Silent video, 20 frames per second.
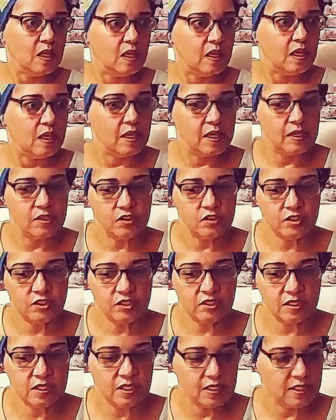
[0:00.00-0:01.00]
And
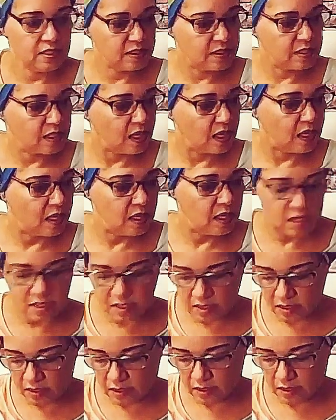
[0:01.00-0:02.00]
she
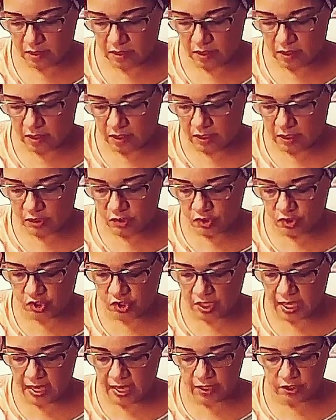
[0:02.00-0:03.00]
said,
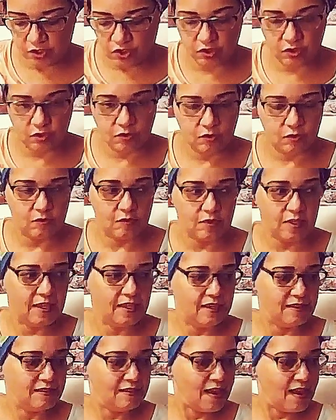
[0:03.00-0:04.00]
Jaju.
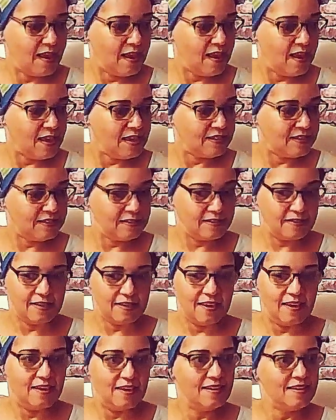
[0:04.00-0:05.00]
And I
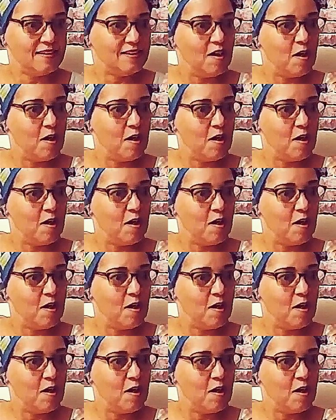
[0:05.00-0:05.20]
said,